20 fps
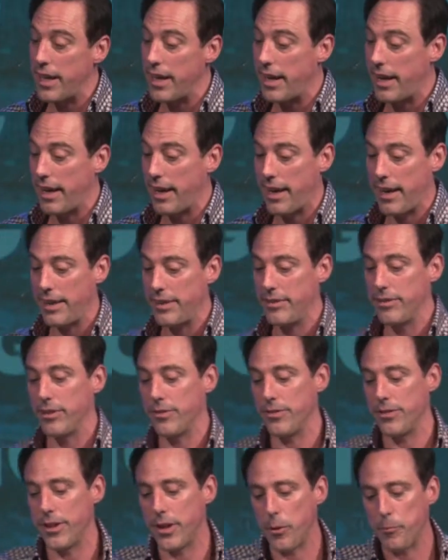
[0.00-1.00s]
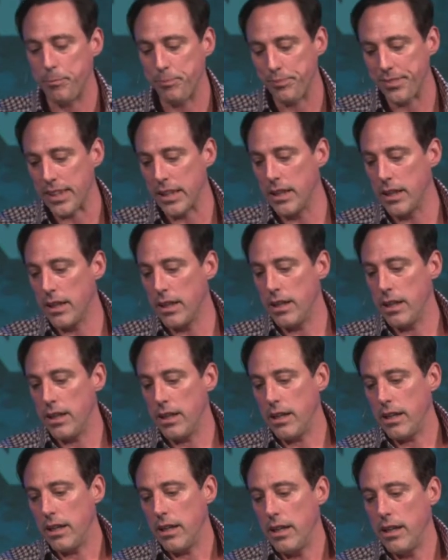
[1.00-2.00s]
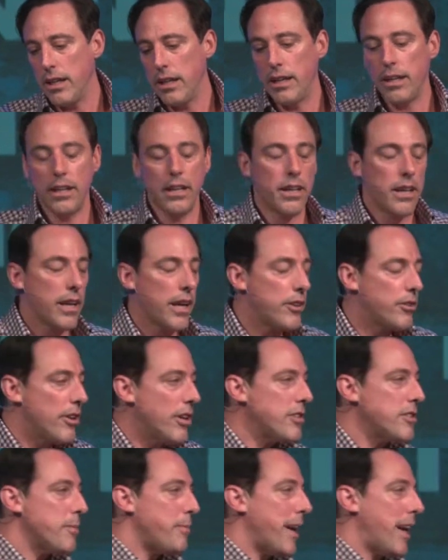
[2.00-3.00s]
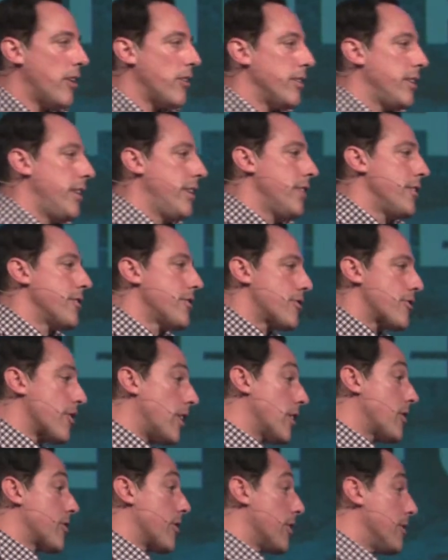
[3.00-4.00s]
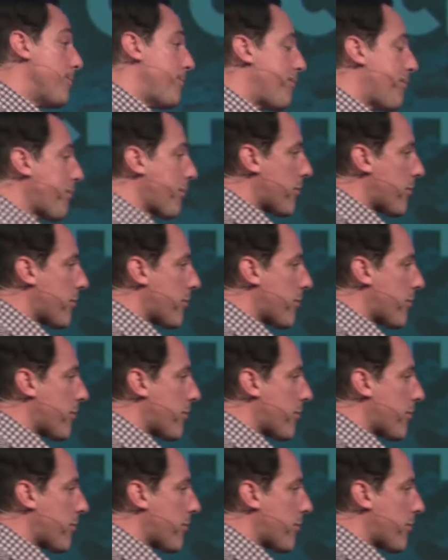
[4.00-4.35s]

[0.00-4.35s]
that? I don't know. I talked about the structure